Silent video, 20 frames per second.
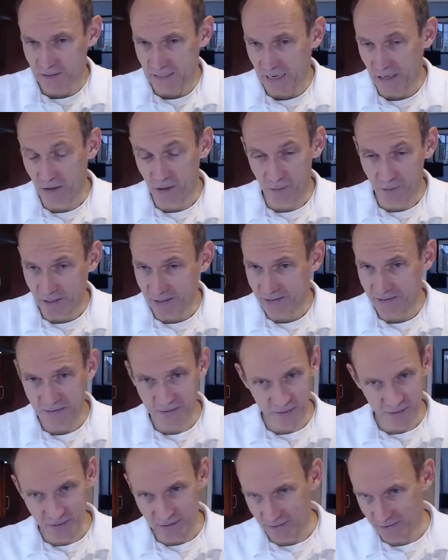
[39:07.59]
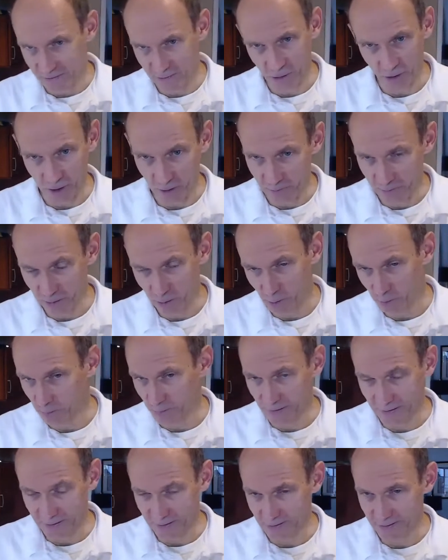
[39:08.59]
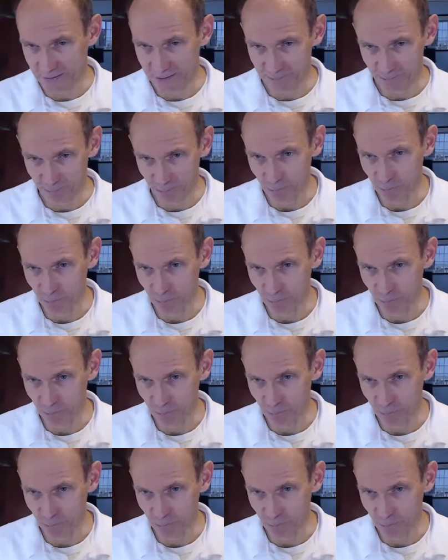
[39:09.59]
Otherwise, it's going to be completely